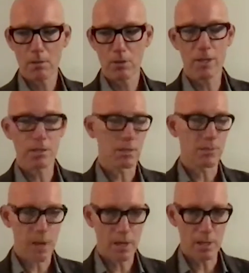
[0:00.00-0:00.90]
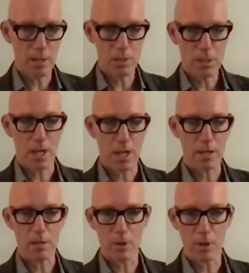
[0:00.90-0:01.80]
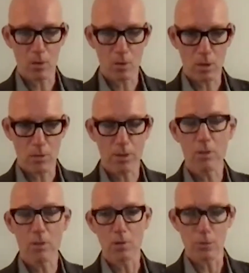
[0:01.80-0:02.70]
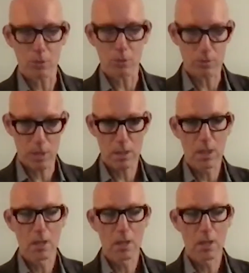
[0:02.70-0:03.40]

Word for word: Czechoslovakia was cut out of a whole cloth and so forth, right?